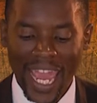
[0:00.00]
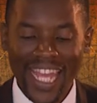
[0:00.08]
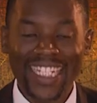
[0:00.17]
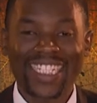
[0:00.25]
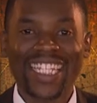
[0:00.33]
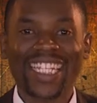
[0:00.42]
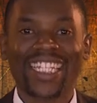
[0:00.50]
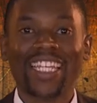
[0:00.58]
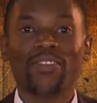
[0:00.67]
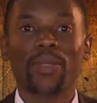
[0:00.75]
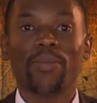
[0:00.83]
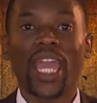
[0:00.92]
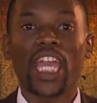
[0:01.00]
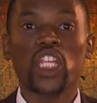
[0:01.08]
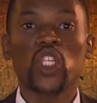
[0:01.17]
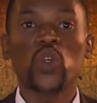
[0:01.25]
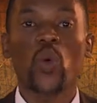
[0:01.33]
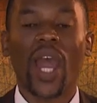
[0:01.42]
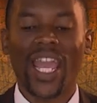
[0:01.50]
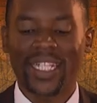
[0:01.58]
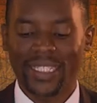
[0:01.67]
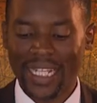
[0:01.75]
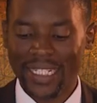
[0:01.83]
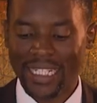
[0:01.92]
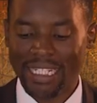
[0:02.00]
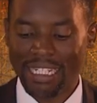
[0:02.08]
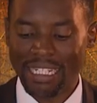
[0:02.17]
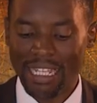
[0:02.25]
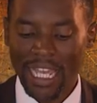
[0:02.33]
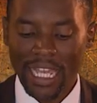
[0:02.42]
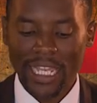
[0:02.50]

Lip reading: and he gives him a new identity.